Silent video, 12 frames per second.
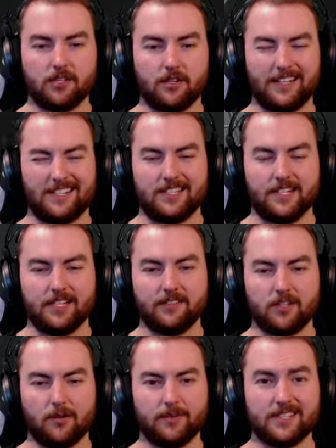like sitting at the
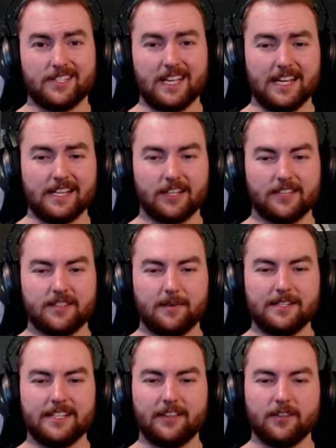top of the stairs. Like if
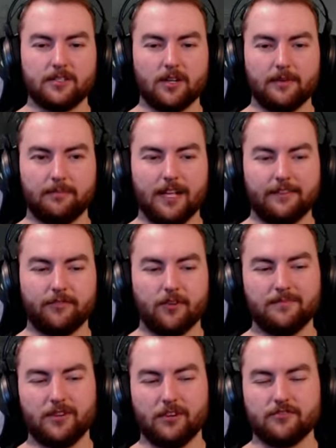somebody's sitting on the top of the
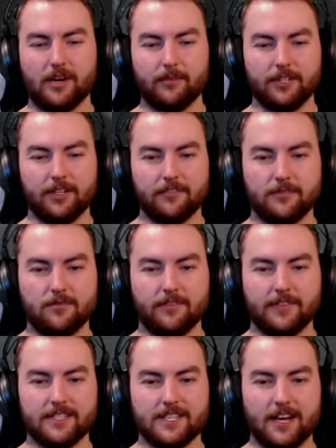platform, you're in trouble here if you move
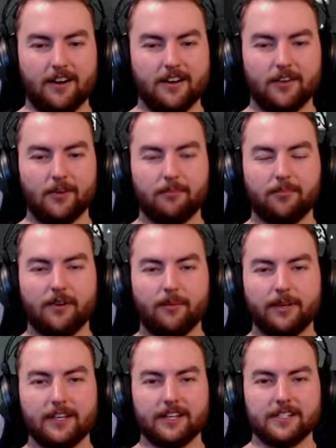into this area. You're
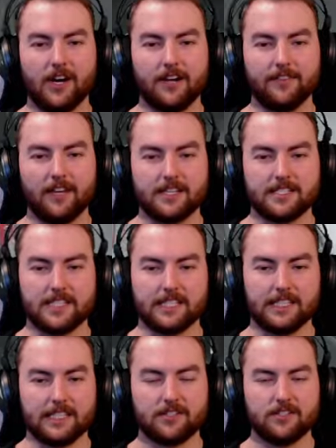probably going to die if they are
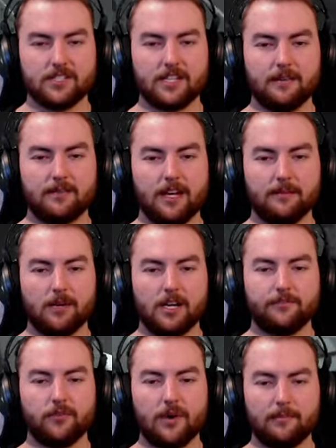sitting there. So just keep that in mind if you are